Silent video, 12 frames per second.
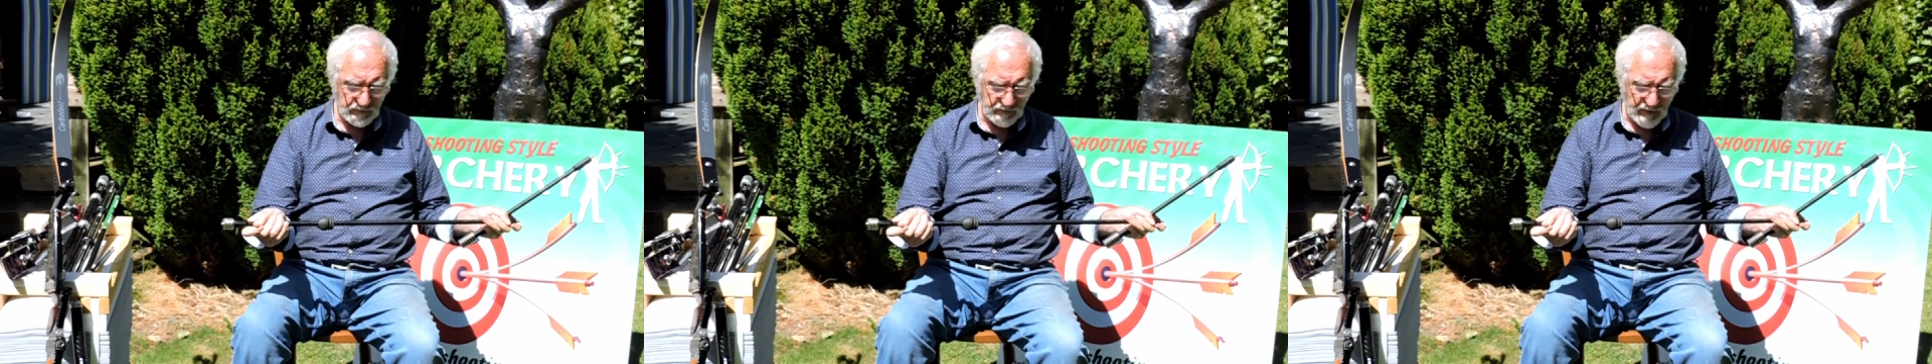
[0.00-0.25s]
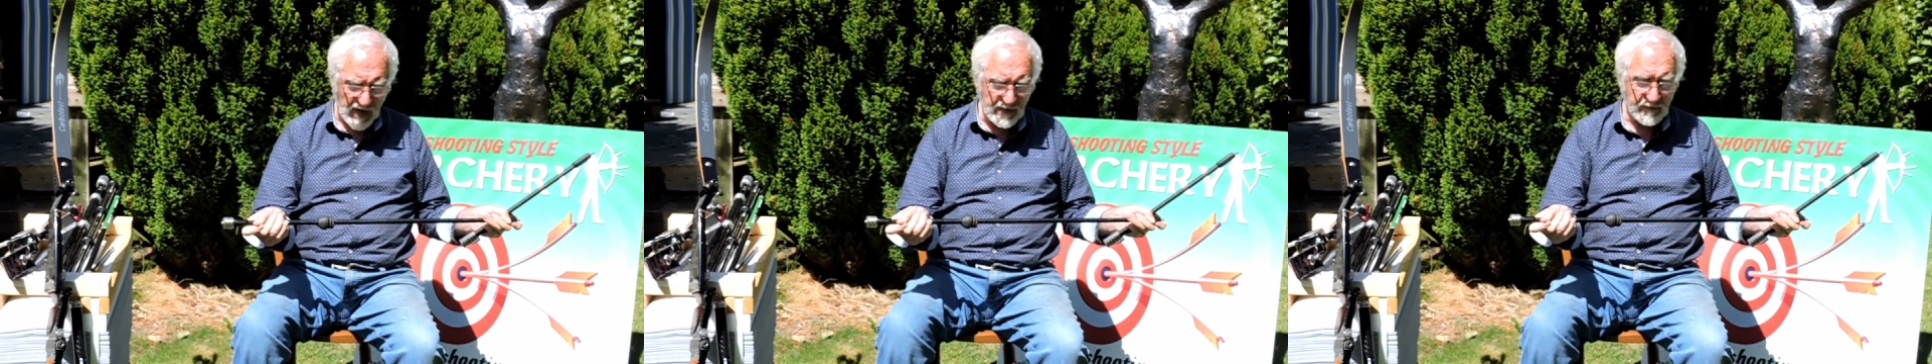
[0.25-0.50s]

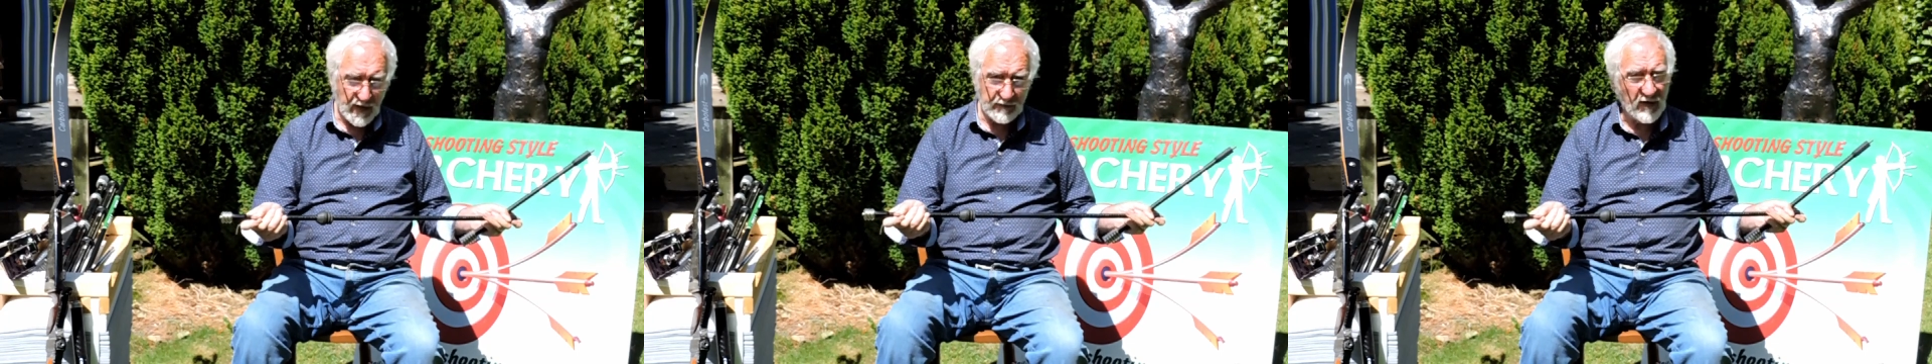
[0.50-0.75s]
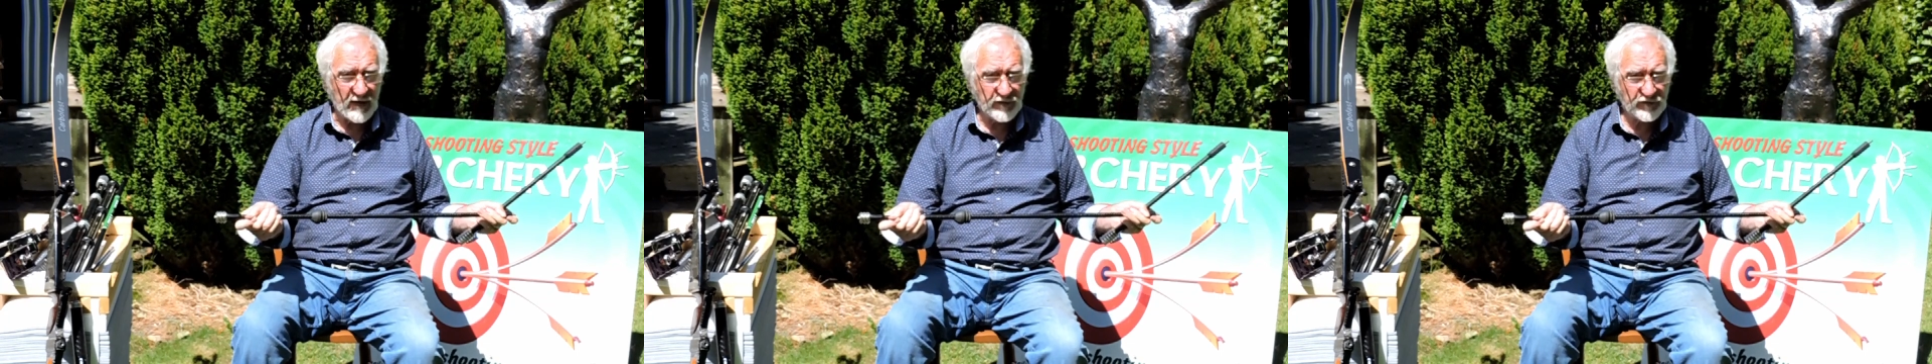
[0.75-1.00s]
Very, very,
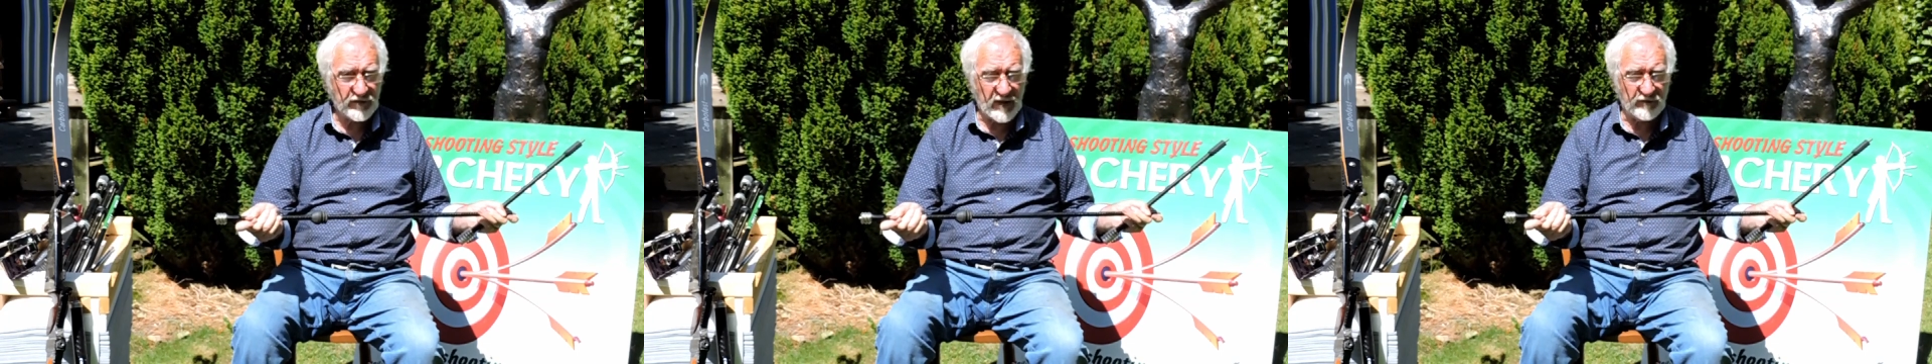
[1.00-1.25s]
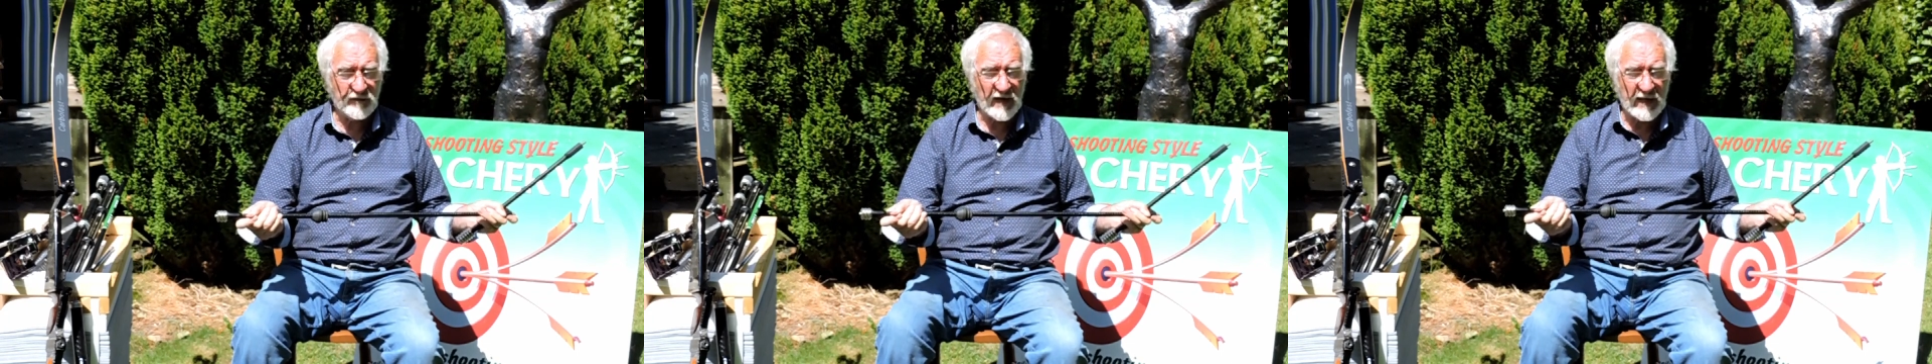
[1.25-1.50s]
very stiff,
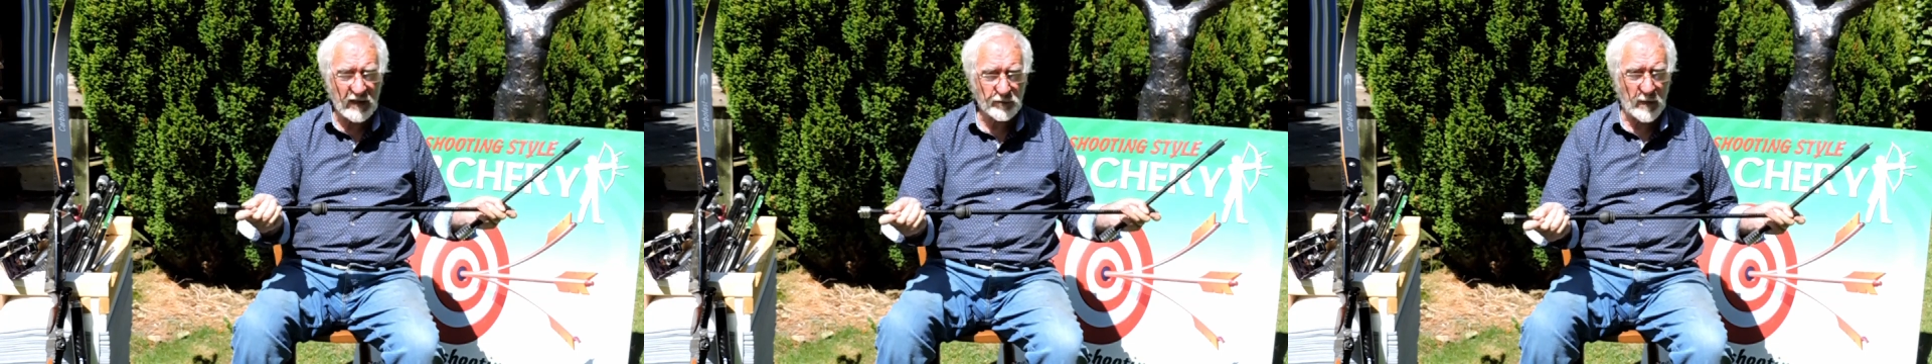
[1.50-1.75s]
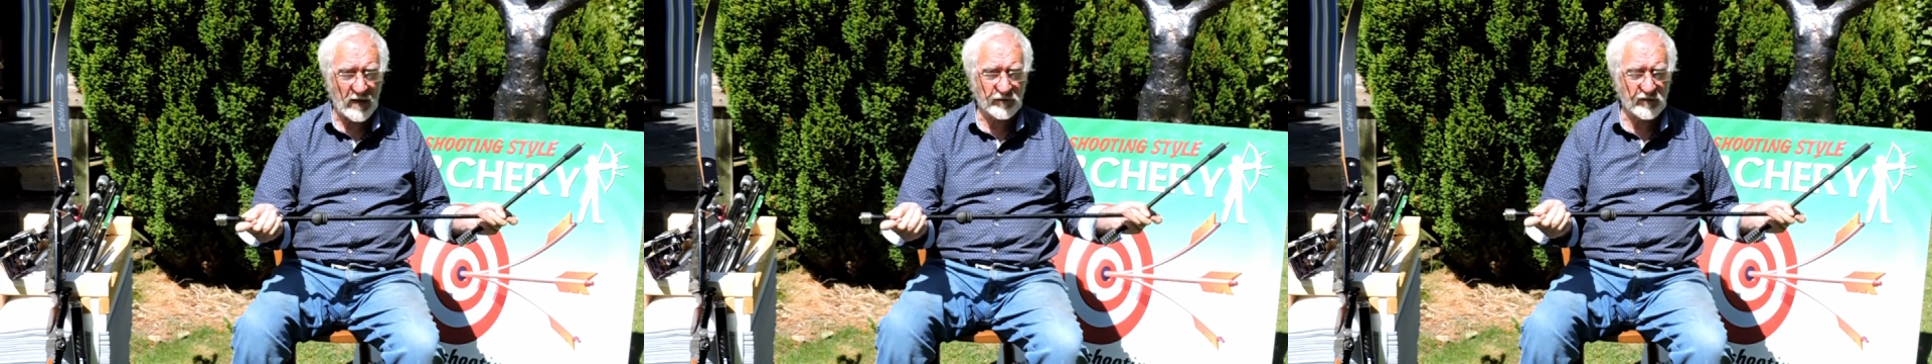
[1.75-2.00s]
very
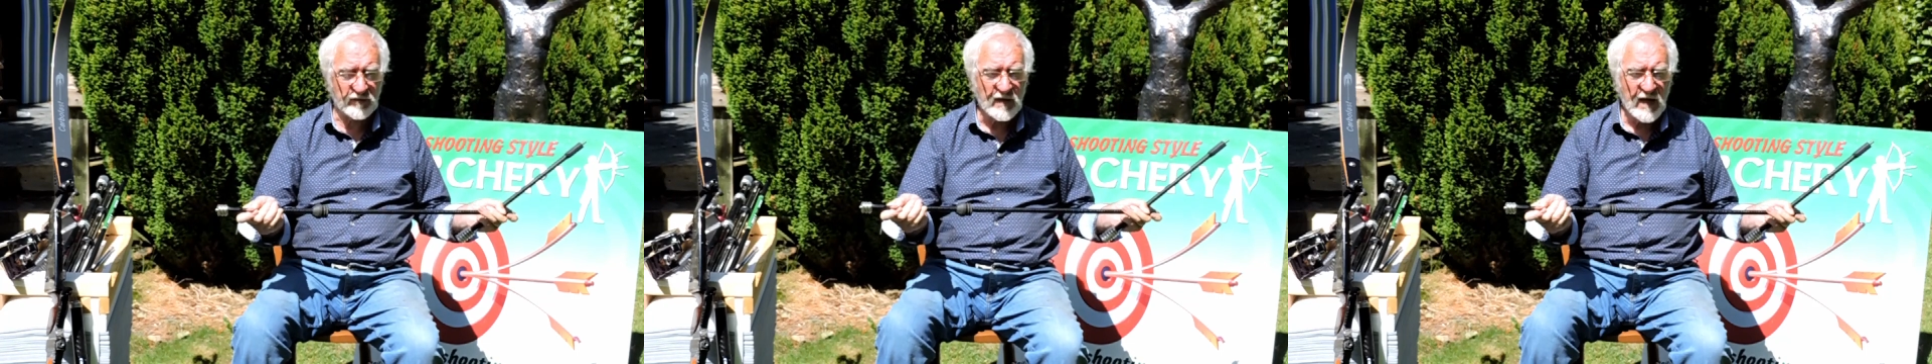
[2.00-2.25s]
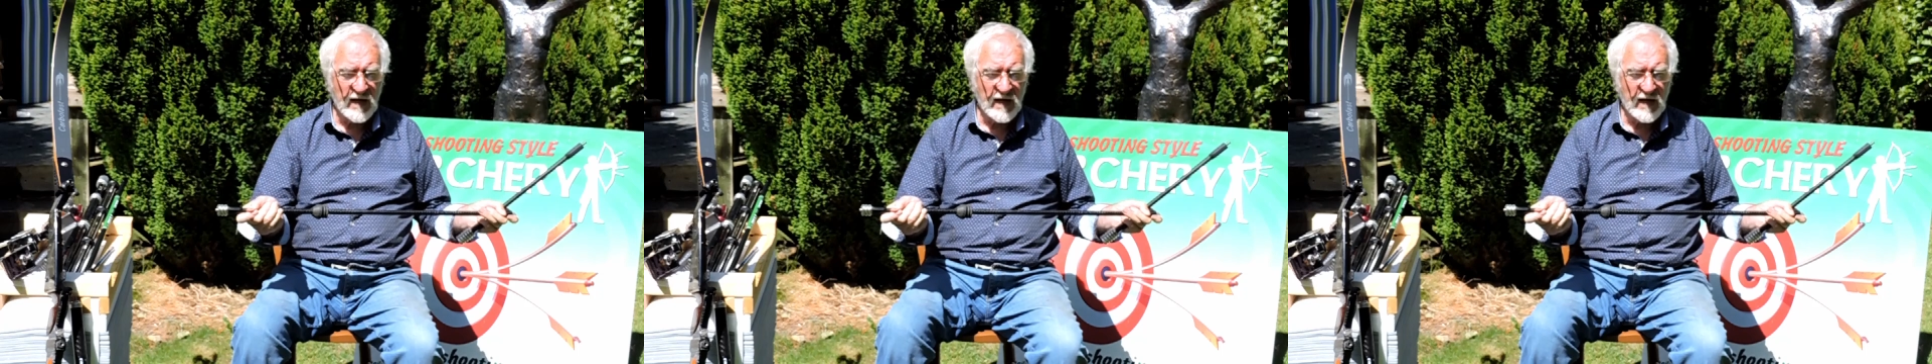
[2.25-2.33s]
expensive,